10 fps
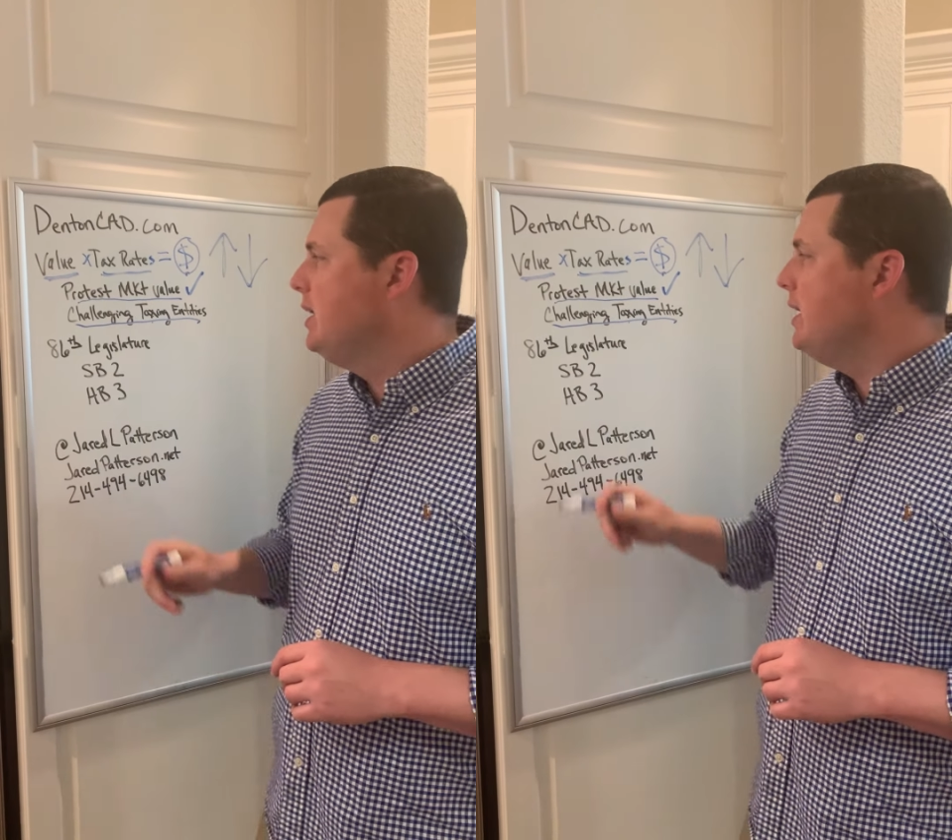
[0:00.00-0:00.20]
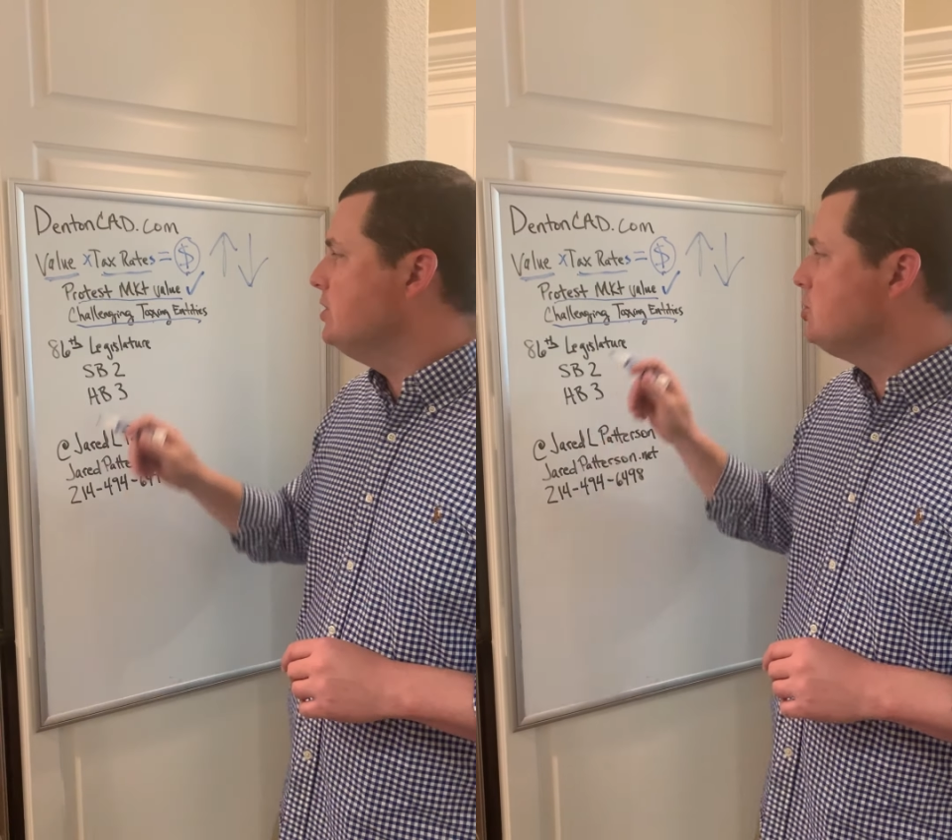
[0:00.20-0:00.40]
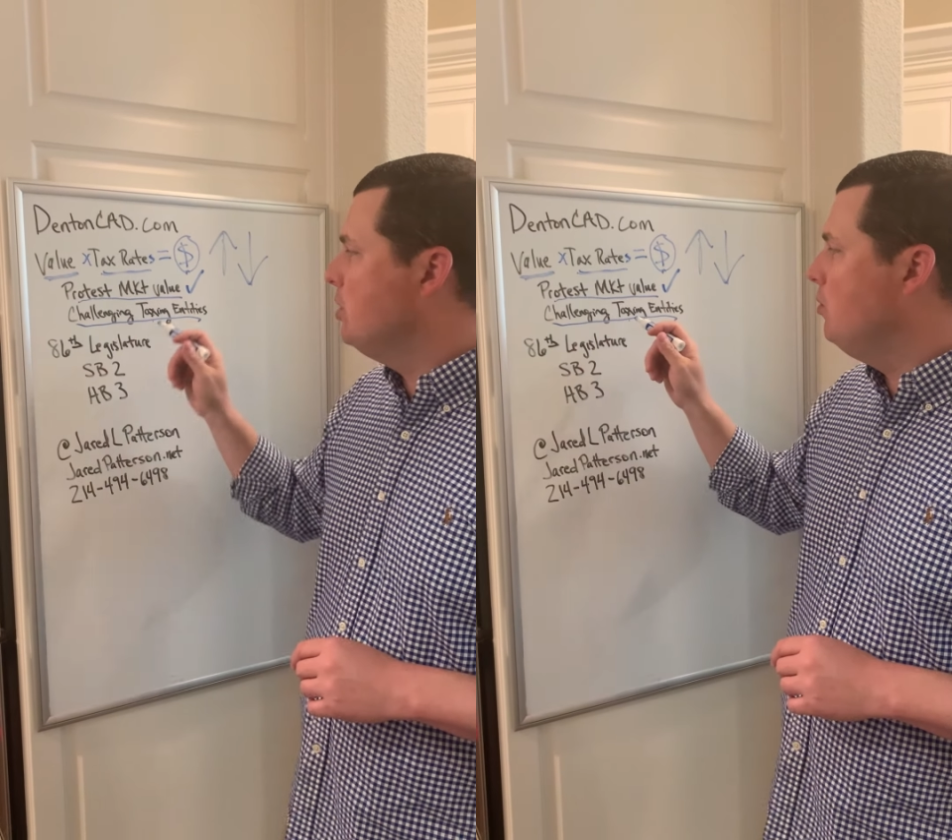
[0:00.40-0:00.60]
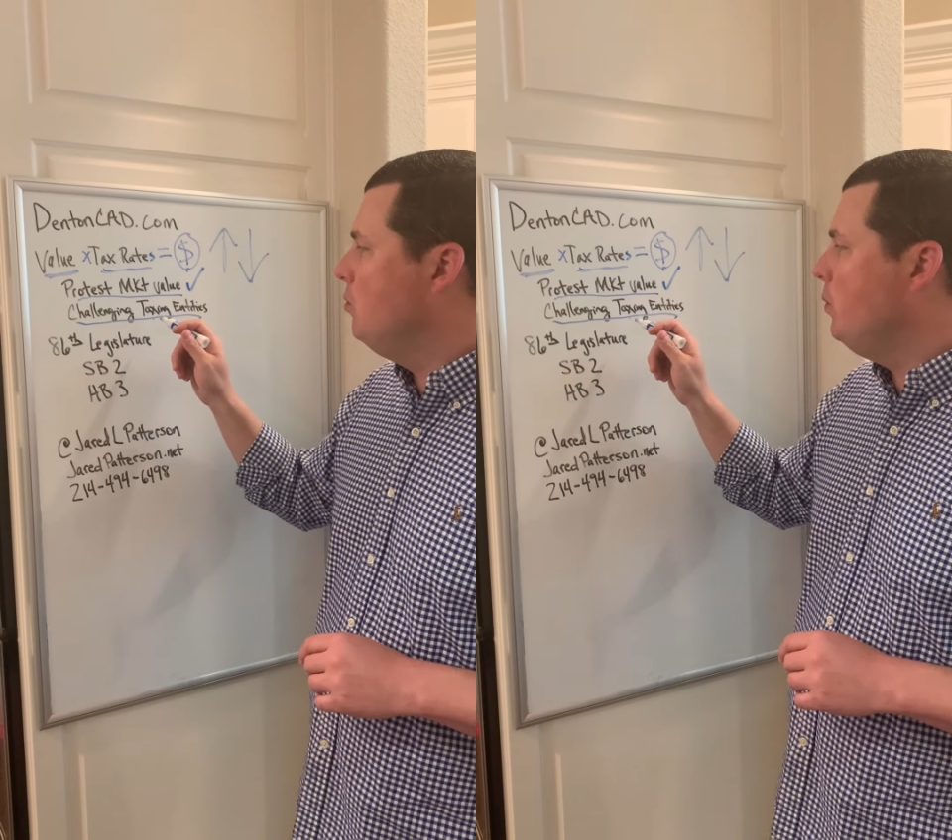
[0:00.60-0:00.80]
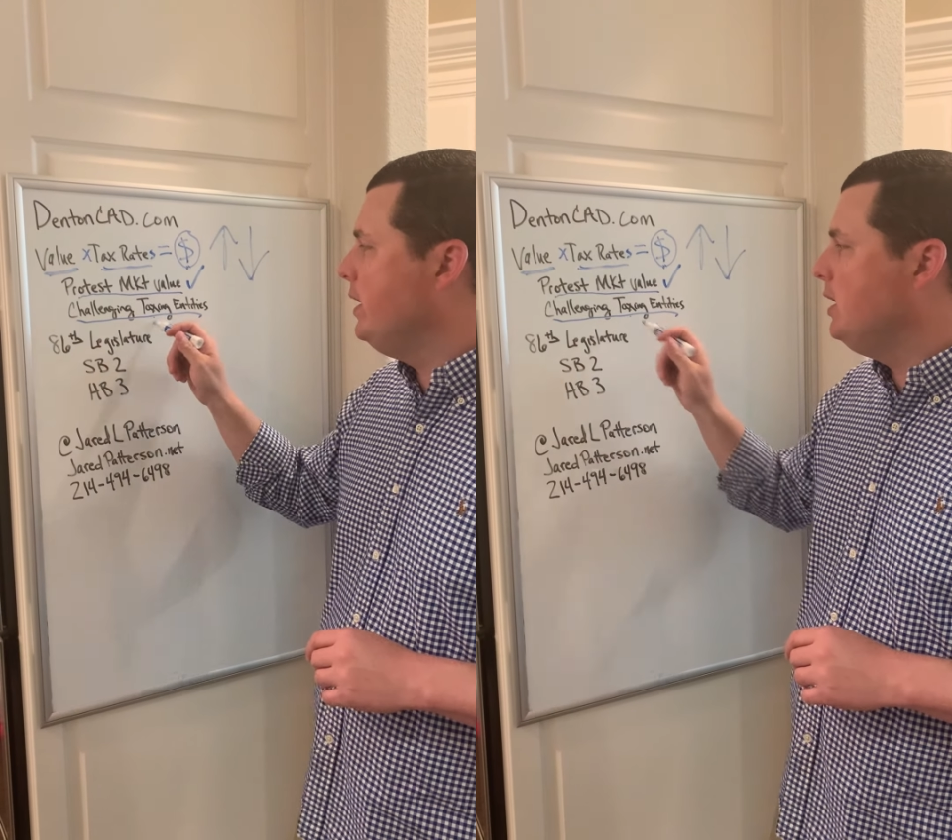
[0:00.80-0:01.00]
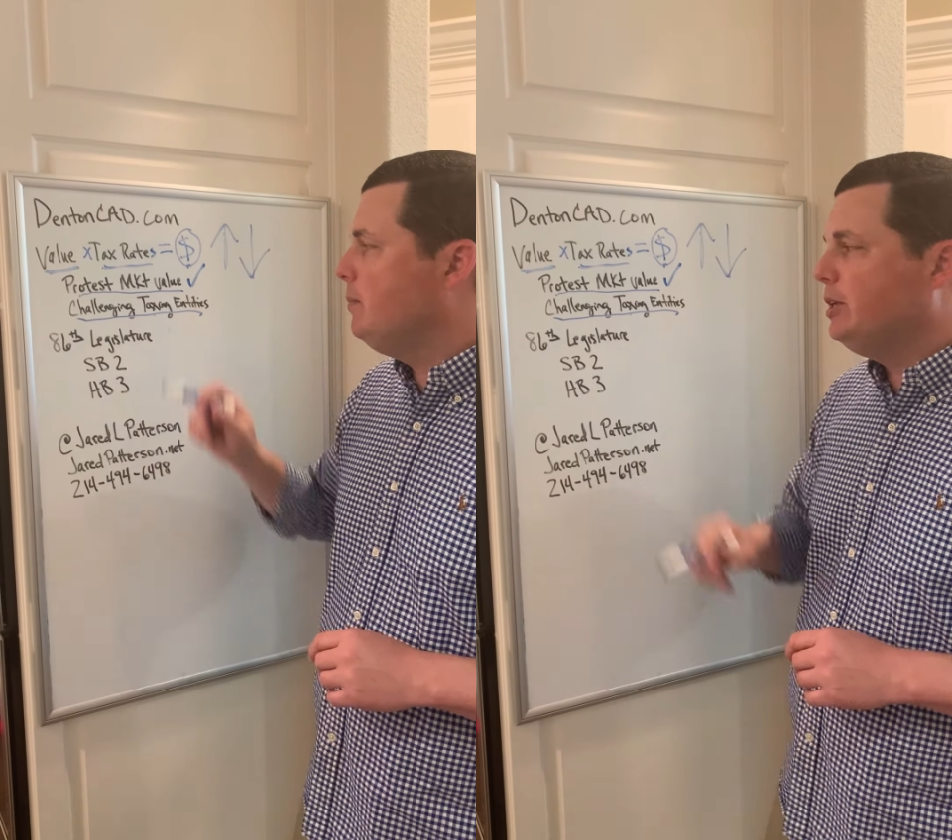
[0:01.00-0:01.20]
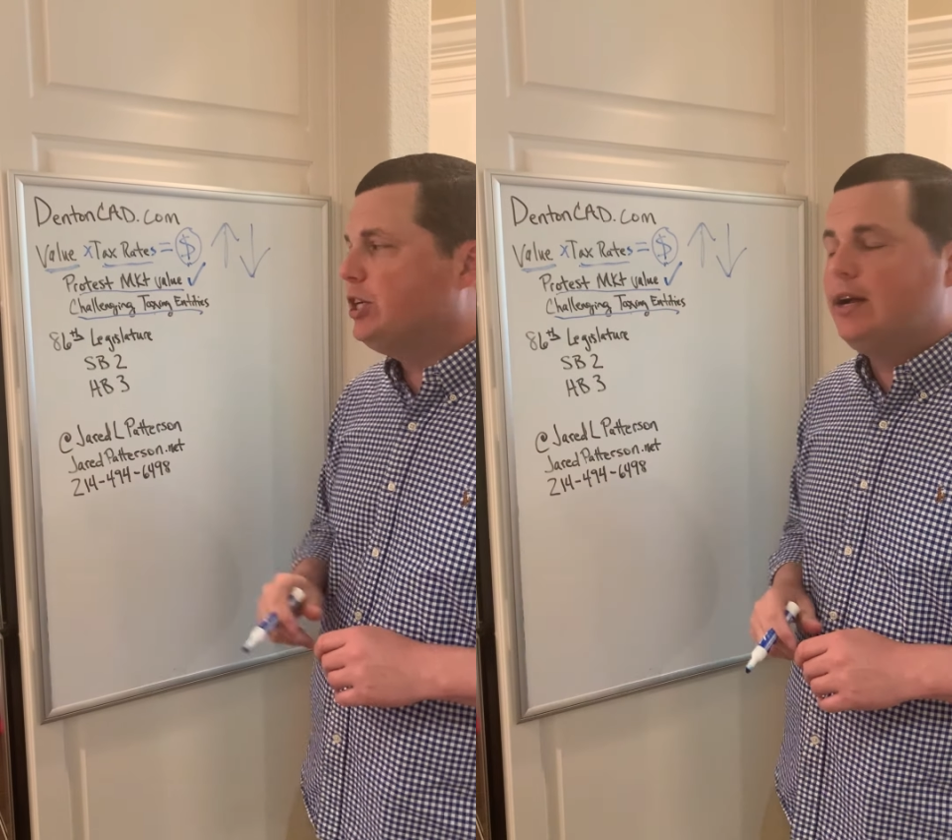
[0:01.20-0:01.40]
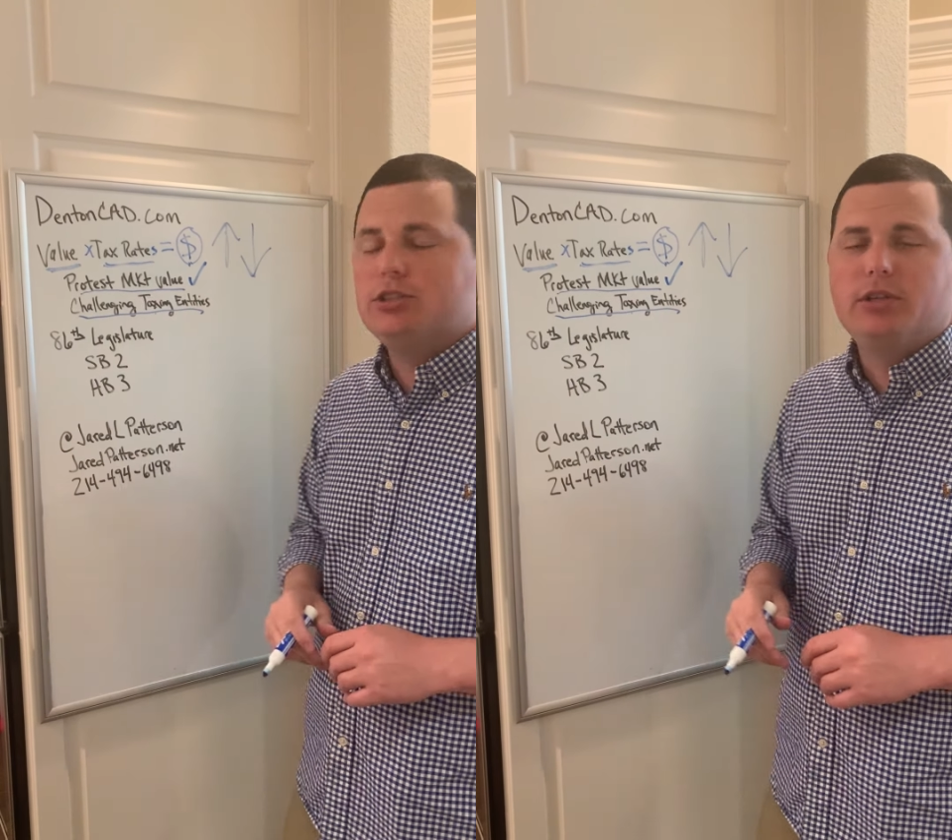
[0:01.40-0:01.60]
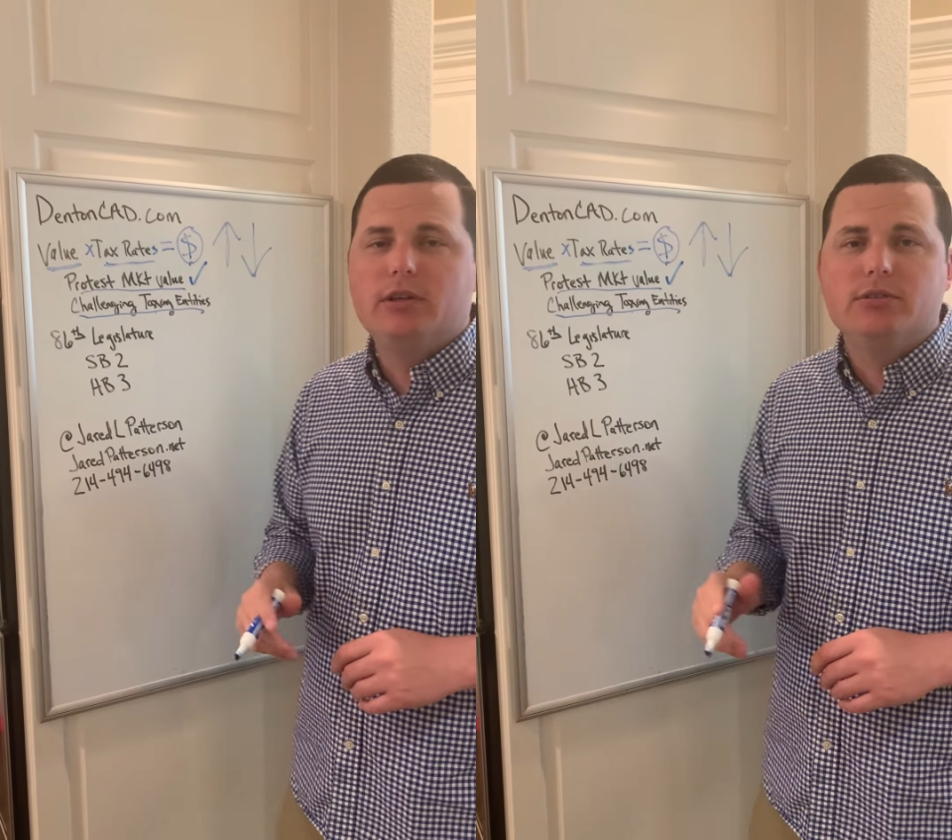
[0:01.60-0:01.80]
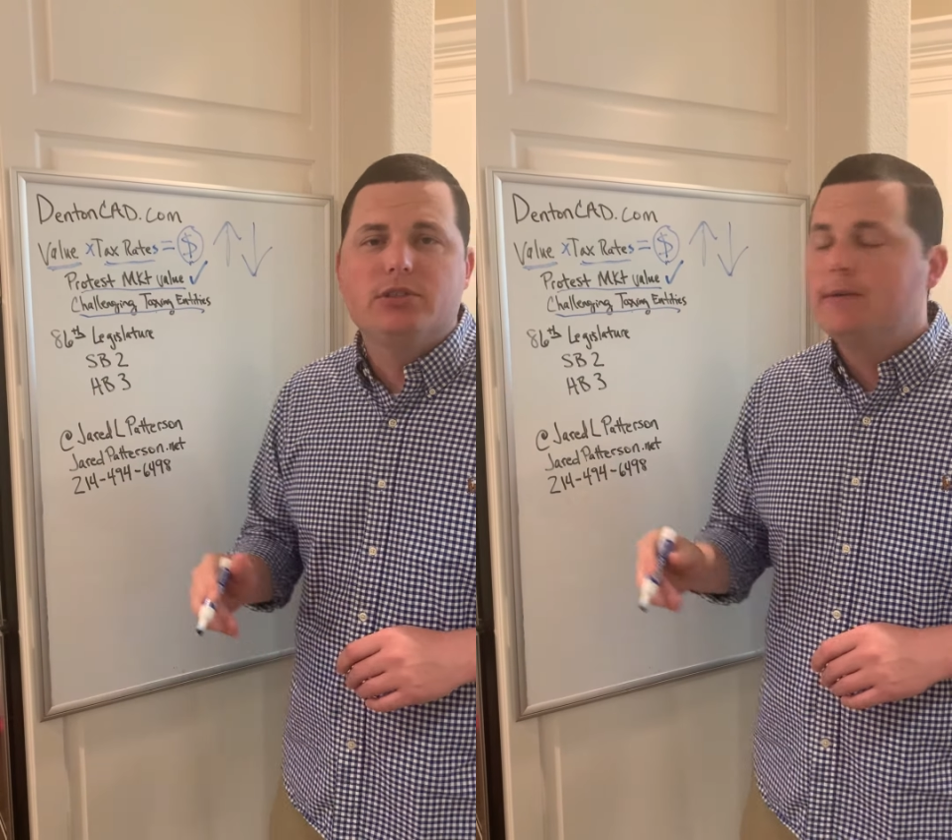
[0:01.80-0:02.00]
And so we need to be challenging
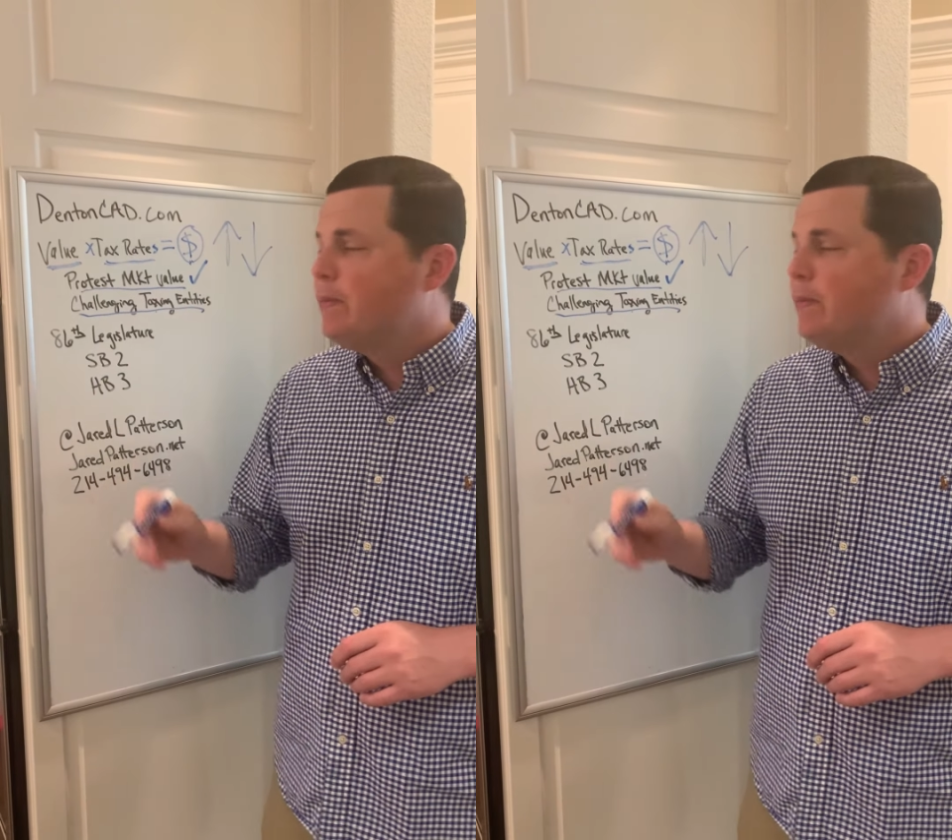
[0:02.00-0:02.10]
those.